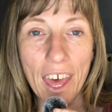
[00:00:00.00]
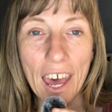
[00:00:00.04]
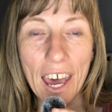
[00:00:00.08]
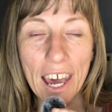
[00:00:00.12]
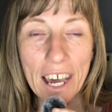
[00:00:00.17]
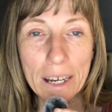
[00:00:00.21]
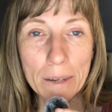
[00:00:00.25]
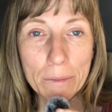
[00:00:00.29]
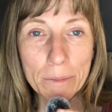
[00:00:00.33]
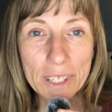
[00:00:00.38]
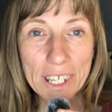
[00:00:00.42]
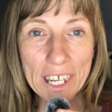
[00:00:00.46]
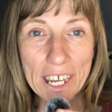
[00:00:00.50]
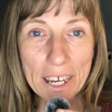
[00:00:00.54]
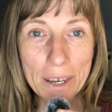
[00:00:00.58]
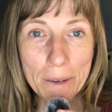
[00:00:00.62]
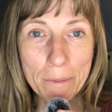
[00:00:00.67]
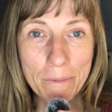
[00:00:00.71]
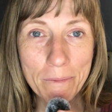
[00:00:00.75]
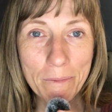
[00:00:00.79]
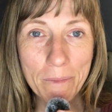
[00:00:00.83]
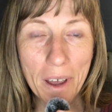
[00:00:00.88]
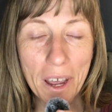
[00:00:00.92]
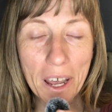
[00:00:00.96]
I'm
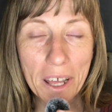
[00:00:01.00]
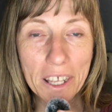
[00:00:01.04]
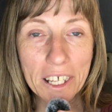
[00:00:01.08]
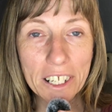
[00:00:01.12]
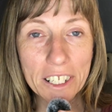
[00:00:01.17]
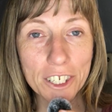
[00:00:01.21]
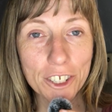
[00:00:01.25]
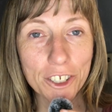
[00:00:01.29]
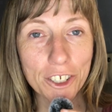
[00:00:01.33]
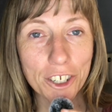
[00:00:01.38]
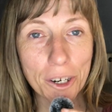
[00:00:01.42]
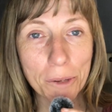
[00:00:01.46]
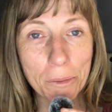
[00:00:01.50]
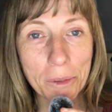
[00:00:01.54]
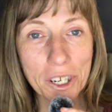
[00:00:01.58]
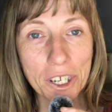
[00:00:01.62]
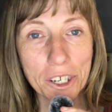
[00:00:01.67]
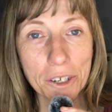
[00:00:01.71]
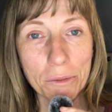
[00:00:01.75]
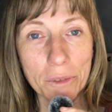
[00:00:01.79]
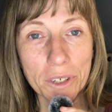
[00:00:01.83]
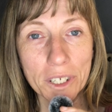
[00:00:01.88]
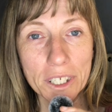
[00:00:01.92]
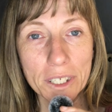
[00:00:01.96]
Deb. I like to share my
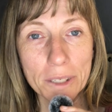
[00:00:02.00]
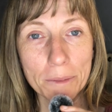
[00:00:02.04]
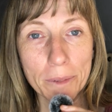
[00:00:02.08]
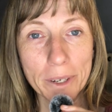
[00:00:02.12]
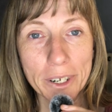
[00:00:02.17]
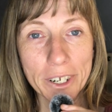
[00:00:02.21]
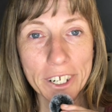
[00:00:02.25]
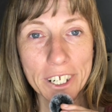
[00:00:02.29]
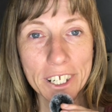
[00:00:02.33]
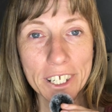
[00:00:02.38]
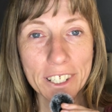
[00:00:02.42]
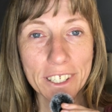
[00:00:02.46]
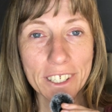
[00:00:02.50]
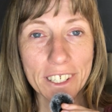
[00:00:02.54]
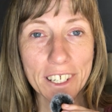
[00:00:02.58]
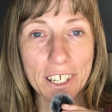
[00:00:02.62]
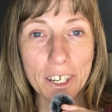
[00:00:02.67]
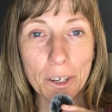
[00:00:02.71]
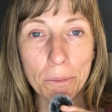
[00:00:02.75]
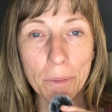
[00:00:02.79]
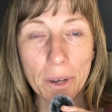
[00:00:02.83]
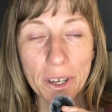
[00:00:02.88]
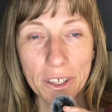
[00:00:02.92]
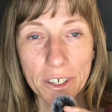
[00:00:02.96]
human experience to
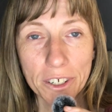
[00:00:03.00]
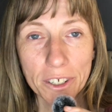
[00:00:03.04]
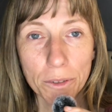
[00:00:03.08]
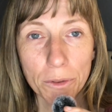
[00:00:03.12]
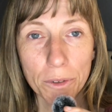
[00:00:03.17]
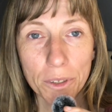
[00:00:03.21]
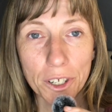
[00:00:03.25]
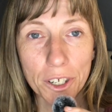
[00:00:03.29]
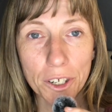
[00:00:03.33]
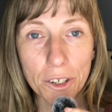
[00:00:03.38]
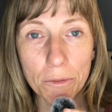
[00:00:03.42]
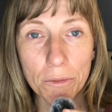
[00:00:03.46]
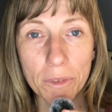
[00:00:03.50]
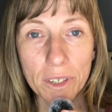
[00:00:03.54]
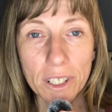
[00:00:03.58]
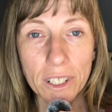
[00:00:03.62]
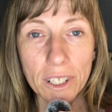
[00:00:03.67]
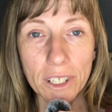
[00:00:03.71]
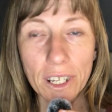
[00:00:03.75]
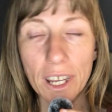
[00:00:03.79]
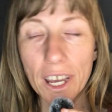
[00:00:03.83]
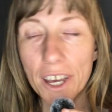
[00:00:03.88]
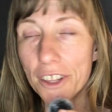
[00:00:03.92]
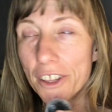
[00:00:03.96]
help others with
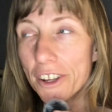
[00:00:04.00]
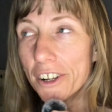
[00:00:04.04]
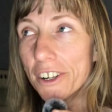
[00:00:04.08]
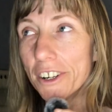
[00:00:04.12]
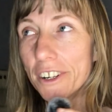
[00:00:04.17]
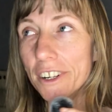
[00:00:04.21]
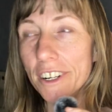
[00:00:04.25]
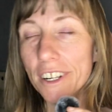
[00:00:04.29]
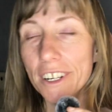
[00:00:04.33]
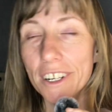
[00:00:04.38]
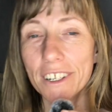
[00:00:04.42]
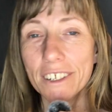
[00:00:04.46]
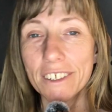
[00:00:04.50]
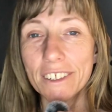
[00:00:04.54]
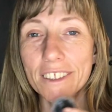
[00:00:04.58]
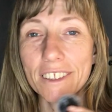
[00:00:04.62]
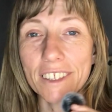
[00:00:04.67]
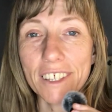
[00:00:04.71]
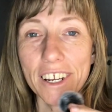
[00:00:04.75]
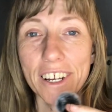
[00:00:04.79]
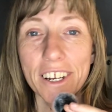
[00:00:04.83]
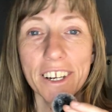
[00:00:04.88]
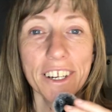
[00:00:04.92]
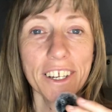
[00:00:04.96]

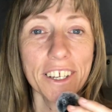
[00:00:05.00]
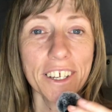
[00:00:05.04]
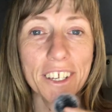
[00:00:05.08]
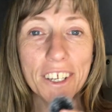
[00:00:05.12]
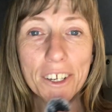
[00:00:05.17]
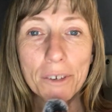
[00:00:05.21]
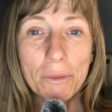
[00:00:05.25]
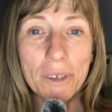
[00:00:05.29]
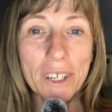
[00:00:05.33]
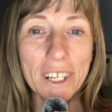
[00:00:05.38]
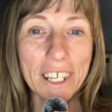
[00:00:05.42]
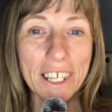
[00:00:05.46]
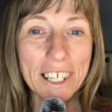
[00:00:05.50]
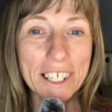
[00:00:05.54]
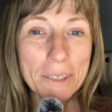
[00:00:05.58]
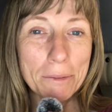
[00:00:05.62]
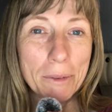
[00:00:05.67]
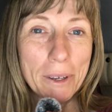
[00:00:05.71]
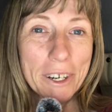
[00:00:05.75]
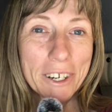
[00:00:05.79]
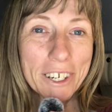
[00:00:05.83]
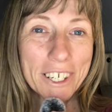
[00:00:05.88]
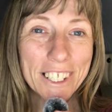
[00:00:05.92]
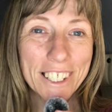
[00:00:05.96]
their human
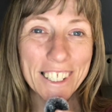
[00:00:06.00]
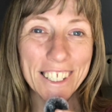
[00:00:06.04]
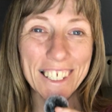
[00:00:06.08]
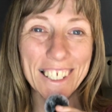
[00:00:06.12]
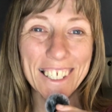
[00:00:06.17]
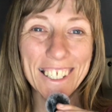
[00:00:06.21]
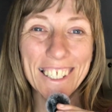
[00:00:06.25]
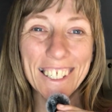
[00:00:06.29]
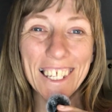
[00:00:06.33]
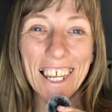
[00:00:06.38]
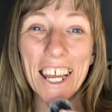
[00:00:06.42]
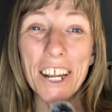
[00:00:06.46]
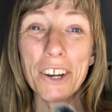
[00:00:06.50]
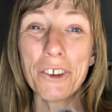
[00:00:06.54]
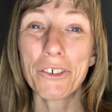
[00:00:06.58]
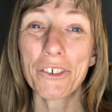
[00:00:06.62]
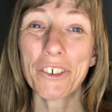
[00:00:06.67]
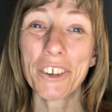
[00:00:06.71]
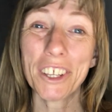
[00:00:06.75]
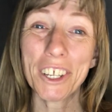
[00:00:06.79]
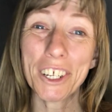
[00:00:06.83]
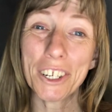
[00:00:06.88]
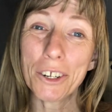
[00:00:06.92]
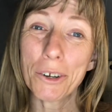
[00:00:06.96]
experiences. I don't
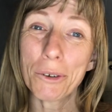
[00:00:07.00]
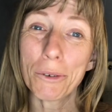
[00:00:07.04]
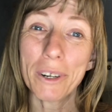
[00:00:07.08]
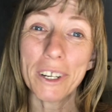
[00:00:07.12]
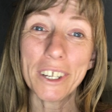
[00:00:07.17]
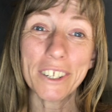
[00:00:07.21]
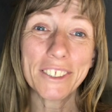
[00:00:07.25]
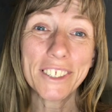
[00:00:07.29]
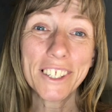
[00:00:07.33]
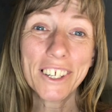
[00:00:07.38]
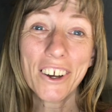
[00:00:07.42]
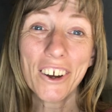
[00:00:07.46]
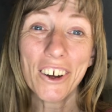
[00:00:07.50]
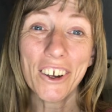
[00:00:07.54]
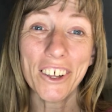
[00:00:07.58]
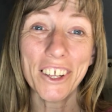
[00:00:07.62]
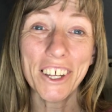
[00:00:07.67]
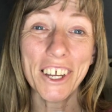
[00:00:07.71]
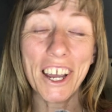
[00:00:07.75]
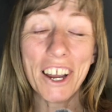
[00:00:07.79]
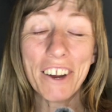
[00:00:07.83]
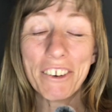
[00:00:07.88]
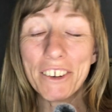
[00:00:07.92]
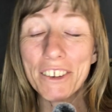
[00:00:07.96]
really know what else to call
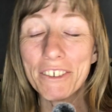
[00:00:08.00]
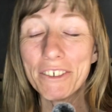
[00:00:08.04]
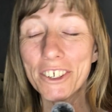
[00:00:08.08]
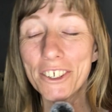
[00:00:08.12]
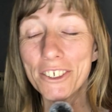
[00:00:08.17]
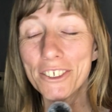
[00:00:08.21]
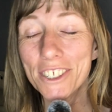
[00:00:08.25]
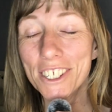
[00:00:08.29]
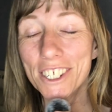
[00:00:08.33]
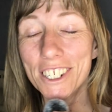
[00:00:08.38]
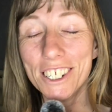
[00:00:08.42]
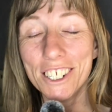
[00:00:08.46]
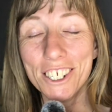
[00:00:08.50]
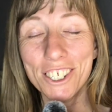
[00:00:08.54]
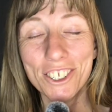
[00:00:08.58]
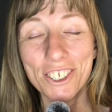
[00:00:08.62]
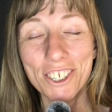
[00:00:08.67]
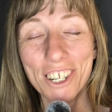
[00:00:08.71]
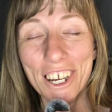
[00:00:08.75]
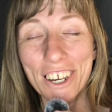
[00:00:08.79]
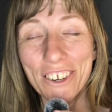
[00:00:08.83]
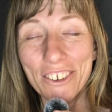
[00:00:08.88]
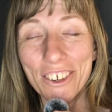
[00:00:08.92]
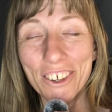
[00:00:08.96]
it. I refuse to niche
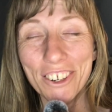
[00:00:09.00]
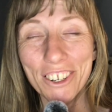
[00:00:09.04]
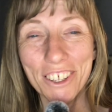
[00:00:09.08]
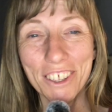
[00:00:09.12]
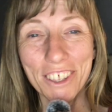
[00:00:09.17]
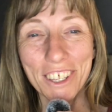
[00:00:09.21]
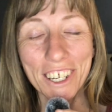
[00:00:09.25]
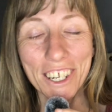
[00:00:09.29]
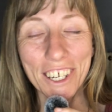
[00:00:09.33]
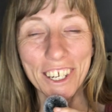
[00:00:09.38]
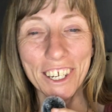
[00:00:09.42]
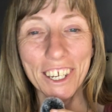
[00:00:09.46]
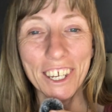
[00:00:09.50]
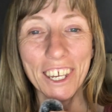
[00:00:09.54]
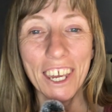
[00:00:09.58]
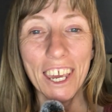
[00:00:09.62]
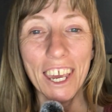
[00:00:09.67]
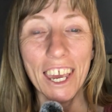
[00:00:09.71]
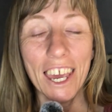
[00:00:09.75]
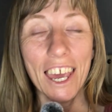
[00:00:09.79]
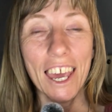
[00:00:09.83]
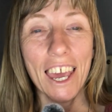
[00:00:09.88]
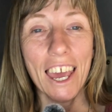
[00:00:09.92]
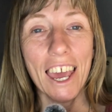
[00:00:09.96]
down on a thing,
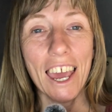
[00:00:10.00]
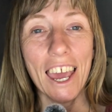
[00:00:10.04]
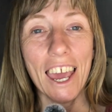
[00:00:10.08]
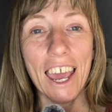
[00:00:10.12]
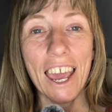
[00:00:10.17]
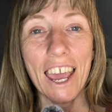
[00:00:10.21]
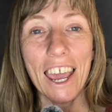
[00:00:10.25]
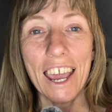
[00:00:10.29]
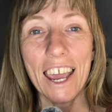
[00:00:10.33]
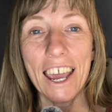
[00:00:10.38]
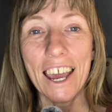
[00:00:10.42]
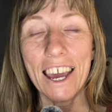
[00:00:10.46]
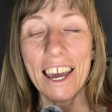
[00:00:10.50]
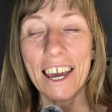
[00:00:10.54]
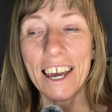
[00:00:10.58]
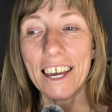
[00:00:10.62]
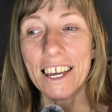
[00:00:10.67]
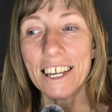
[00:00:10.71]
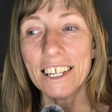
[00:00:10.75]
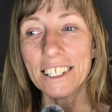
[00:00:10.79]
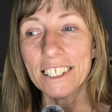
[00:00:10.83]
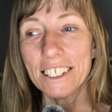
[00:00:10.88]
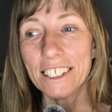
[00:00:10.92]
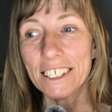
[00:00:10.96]

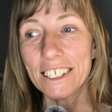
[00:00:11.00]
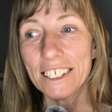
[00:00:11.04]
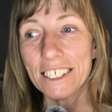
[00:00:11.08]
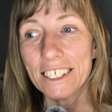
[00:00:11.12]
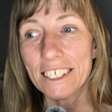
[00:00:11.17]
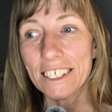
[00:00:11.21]
and